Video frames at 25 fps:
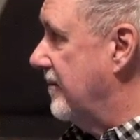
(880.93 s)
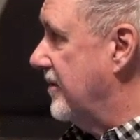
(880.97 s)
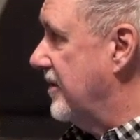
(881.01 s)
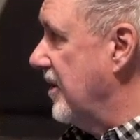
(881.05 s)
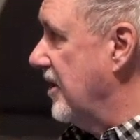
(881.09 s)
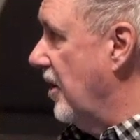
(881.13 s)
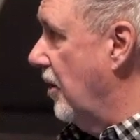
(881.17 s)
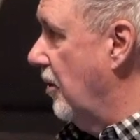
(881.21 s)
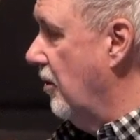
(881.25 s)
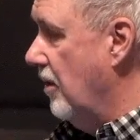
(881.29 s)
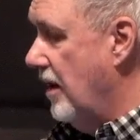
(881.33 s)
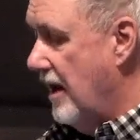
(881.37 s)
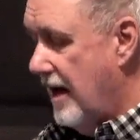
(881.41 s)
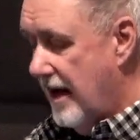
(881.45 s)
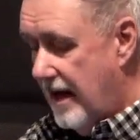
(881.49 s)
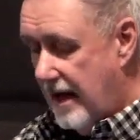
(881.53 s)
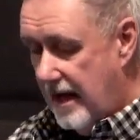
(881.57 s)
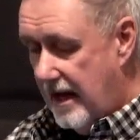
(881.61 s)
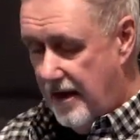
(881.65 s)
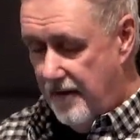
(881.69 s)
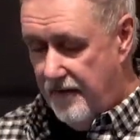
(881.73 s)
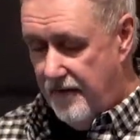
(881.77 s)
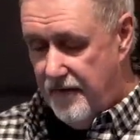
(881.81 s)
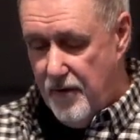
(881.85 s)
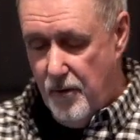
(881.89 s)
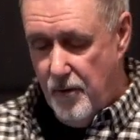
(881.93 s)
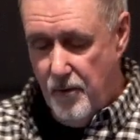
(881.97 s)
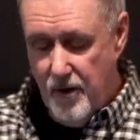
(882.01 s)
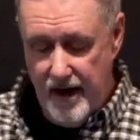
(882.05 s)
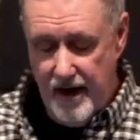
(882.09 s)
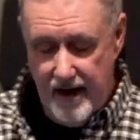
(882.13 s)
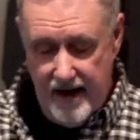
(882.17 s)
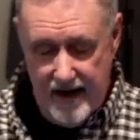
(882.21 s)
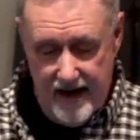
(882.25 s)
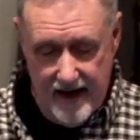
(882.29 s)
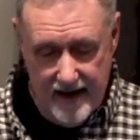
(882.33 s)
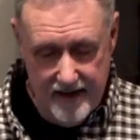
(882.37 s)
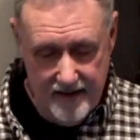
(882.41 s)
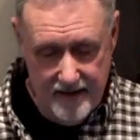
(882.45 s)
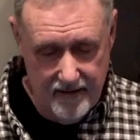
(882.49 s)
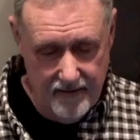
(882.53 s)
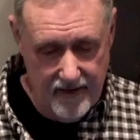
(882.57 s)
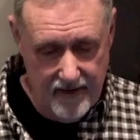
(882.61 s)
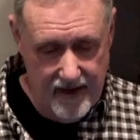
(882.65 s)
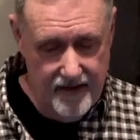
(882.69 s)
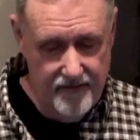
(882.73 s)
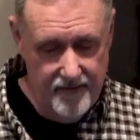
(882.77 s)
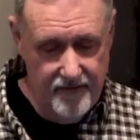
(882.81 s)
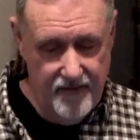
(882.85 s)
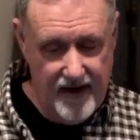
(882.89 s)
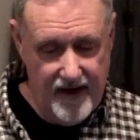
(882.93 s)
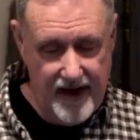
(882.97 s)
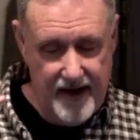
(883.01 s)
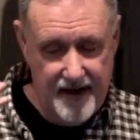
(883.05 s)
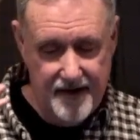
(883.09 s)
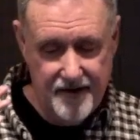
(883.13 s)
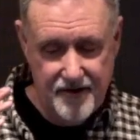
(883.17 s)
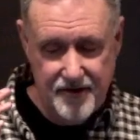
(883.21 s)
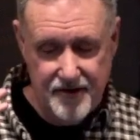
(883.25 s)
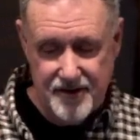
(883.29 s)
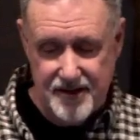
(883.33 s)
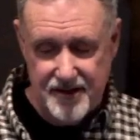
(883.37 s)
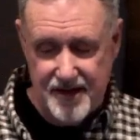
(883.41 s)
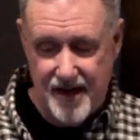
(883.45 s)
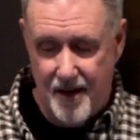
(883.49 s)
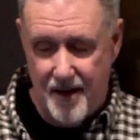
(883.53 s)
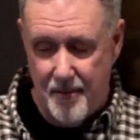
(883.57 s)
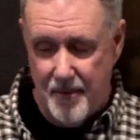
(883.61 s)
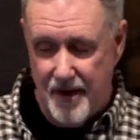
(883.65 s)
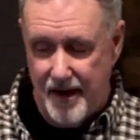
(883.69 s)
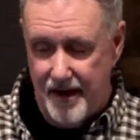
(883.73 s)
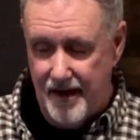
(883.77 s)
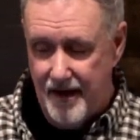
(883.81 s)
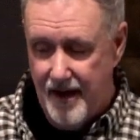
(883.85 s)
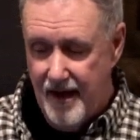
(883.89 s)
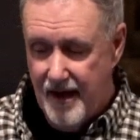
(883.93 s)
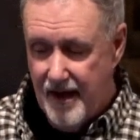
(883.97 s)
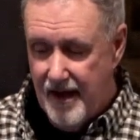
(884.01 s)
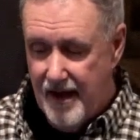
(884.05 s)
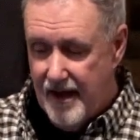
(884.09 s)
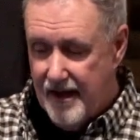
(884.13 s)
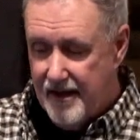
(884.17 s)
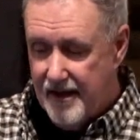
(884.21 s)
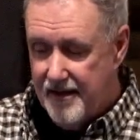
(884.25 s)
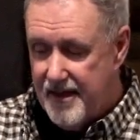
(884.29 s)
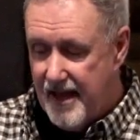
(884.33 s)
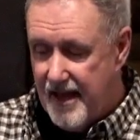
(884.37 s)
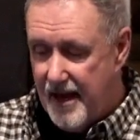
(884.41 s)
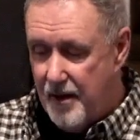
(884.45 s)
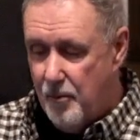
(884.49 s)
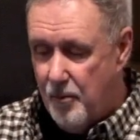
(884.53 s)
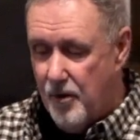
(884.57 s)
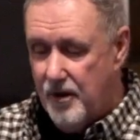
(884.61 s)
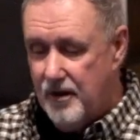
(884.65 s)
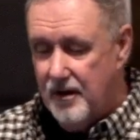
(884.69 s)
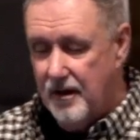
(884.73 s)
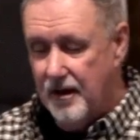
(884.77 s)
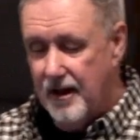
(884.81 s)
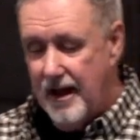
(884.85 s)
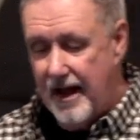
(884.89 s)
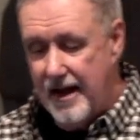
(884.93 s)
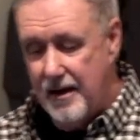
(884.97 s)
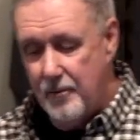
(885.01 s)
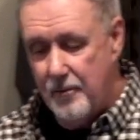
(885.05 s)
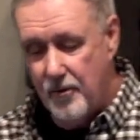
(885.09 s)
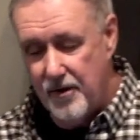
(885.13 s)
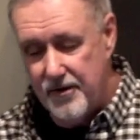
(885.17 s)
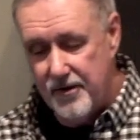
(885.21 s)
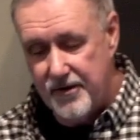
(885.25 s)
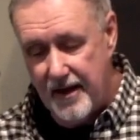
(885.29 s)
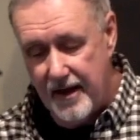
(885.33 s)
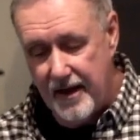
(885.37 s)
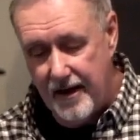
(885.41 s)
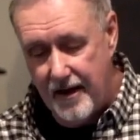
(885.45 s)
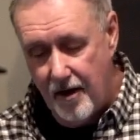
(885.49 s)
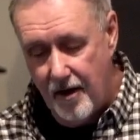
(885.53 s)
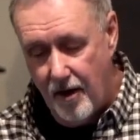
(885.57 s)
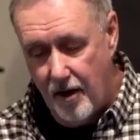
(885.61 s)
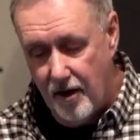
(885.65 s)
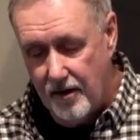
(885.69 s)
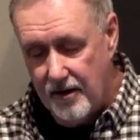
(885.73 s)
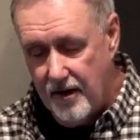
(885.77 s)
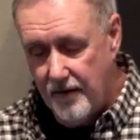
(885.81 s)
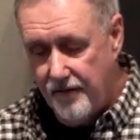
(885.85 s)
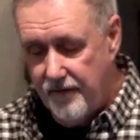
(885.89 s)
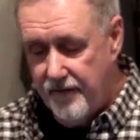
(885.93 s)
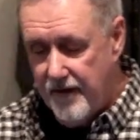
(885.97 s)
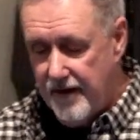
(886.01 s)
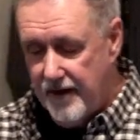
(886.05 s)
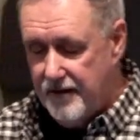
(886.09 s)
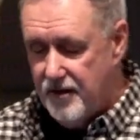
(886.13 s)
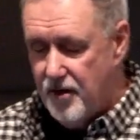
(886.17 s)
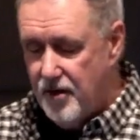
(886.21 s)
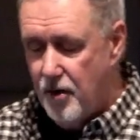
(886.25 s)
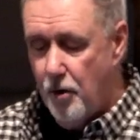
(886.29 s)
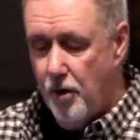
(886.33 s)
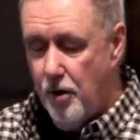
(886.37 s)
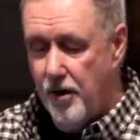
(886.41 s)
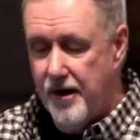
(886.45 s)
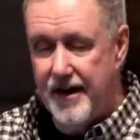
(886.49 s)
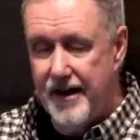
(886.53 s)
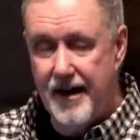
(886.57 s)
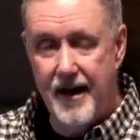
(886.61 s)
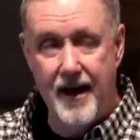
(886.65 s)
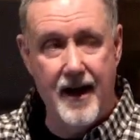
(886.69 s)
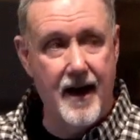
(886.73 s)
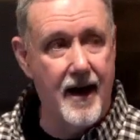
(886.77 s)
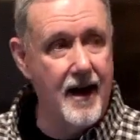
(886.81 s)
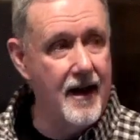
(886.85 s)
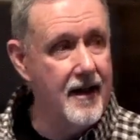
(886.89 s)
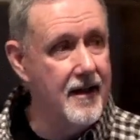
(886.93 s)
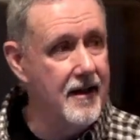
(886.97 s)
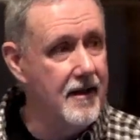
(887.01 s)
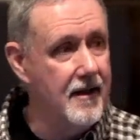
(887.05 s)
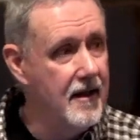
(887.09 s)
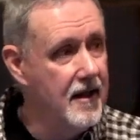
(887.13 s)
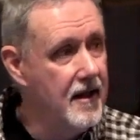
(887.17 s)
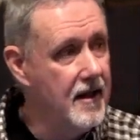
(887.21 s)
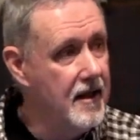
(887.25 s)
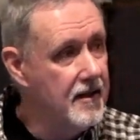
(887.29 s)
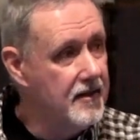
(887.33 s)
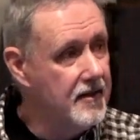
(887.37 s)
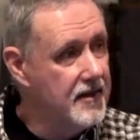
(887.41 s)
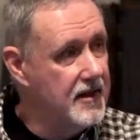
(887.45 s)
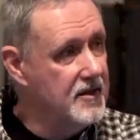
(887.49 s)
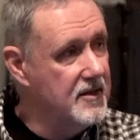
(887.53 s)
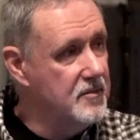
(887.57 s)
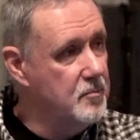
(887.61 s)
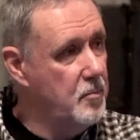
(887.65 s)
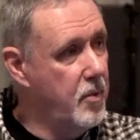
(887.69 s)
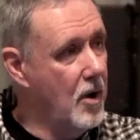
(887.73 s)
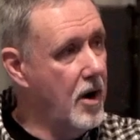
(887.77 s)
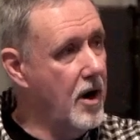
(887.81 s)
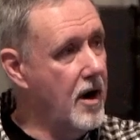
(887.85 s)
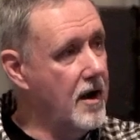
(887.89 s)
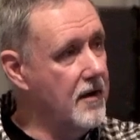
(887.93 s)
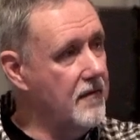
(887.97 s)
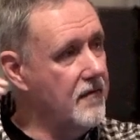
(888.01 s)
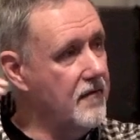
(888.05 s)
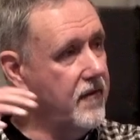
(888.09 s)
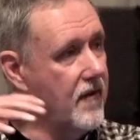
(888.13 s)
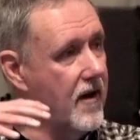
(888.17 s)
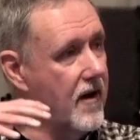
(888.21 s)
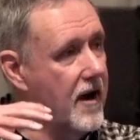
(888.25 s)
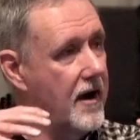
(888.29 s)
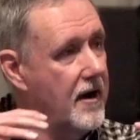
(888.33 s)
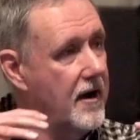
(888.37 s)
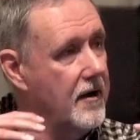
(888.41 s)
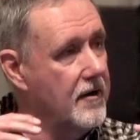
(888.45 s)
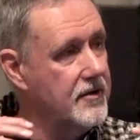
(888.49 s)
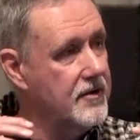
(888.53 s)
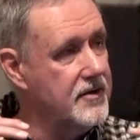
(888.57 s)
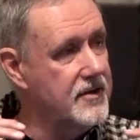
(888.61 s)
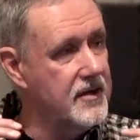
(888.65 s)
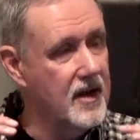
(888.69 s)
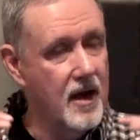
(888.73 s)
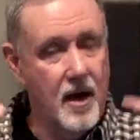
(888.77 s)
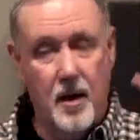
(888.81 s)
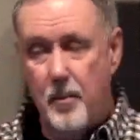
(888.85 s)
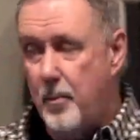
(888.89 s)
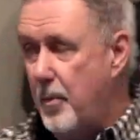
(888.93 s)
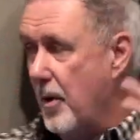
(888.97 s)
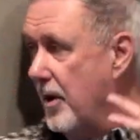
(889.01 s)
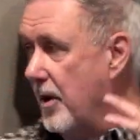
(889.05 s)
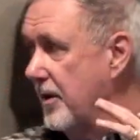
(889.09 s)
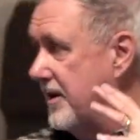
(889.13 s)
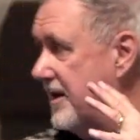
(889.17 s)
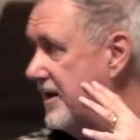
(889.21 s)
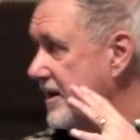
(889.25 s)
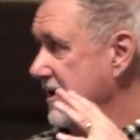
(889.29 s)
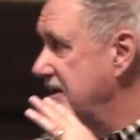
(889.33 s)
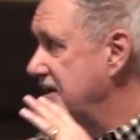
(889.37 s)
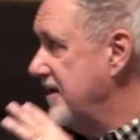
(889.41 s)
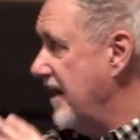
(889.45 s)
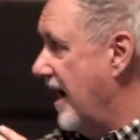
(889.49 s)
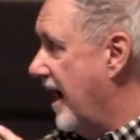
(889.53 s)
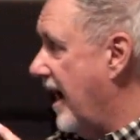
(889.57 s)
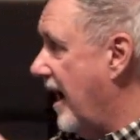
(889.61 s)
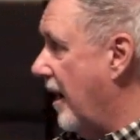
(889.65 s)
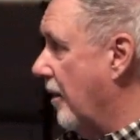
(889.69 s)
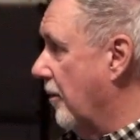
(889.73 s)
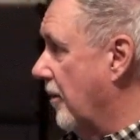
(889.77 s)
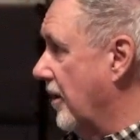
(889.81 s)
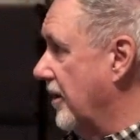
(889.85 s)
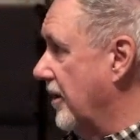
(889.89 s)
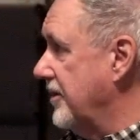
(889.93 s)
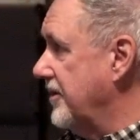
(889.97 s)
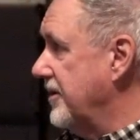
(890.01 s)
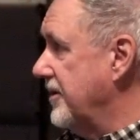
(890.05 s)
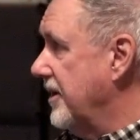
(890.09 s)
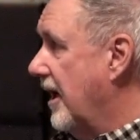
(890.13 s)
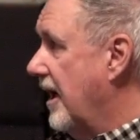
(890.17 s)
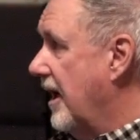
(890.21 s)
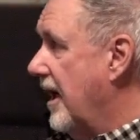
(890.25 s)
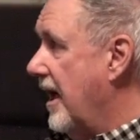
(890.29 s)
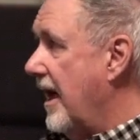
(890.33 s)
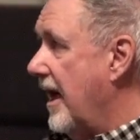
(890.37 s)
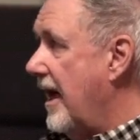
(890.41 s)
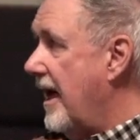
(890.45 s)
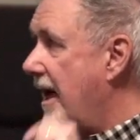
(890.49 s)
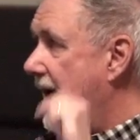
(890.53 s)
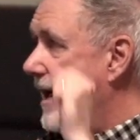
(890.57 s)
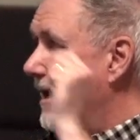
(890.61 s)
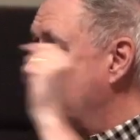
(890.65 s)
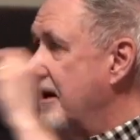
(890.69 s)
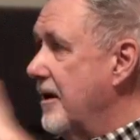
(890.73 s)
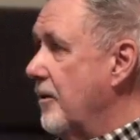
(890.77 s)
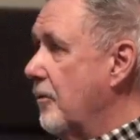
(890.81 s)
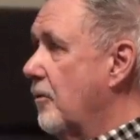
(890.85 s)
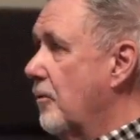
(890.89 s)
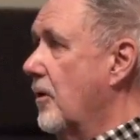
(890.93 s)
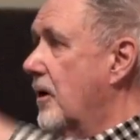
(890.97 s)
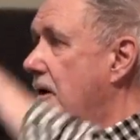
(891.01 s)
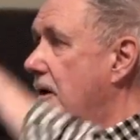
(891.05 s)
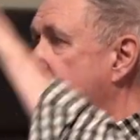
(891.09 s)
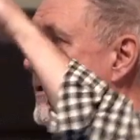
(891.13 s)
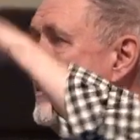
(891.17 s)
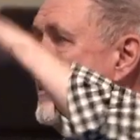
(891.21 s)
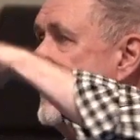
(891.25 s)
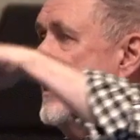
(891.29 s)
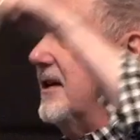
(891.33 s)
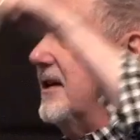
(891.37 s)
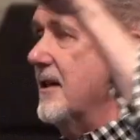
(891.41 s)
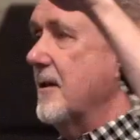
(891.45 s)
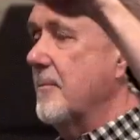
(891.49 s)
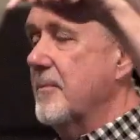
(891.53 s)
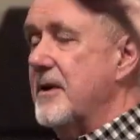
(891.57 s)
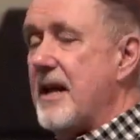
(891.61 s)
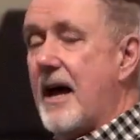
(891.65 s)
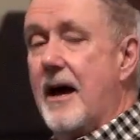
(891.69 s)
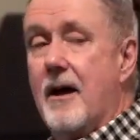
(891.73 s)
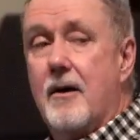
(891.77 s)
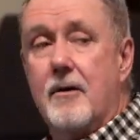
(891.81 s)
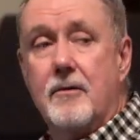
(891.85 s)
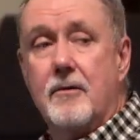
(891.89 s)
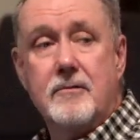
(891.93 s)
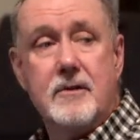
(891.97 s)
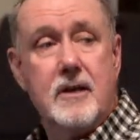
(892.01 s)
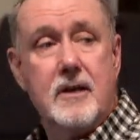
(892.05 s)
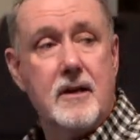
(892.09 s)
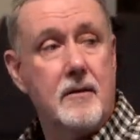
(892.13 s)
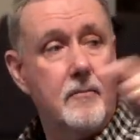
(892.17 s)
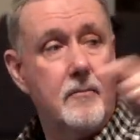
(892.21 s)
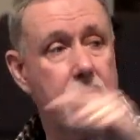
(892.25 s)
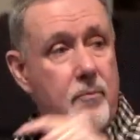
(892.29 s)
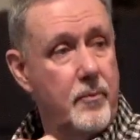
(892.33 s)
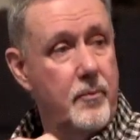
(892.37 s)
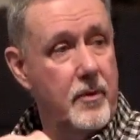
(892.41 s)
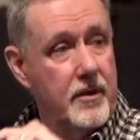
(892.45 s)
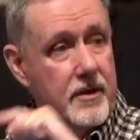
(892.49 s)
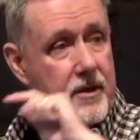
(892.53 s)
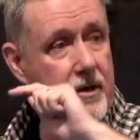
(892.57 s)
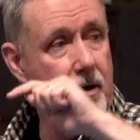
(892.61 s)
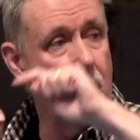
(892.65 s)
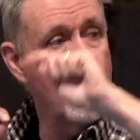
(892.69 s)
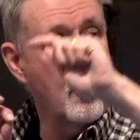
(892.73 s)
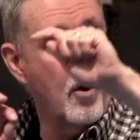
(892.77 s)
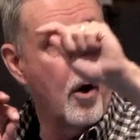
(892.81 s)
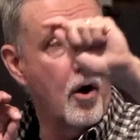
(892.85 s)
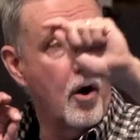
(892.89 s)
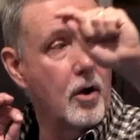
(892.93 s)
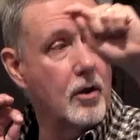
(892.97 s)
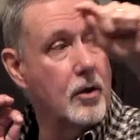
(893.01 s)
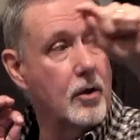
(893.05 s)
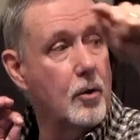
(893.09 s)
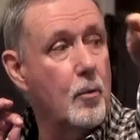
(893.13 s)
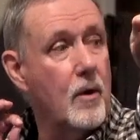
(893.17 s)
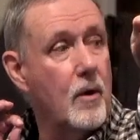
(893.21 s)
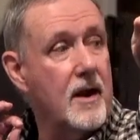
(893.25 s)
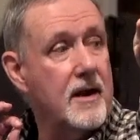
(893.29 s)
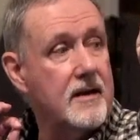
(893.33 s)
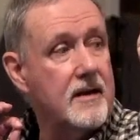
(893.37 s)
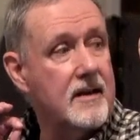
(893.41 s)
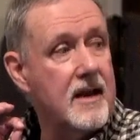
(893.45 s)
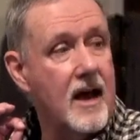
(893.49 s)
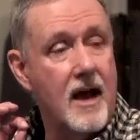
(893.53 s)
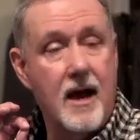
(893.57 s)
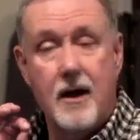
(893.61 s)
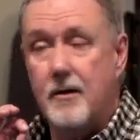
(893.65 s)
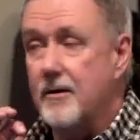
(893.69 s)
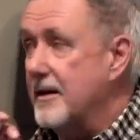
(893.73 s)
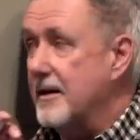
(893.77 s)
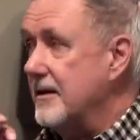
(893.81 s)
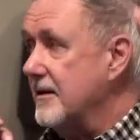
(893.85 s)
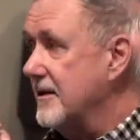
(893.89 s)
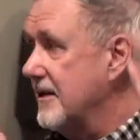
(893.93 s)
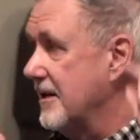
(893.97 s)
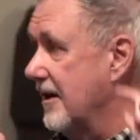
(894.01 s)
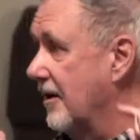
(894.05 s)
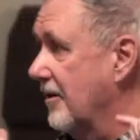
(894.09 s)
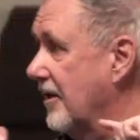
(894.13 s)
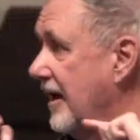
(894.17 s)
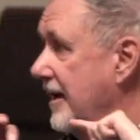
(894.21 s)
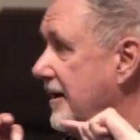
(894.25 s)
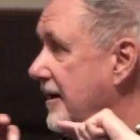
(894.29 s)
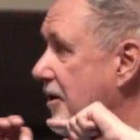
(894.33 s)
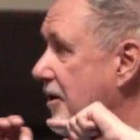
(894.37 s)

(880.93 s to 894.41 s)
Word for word: So if you had invaders coming, they would light what they called the phryctoriae, these bonfires up on these towers, and you would see them down, you know, all the way down until they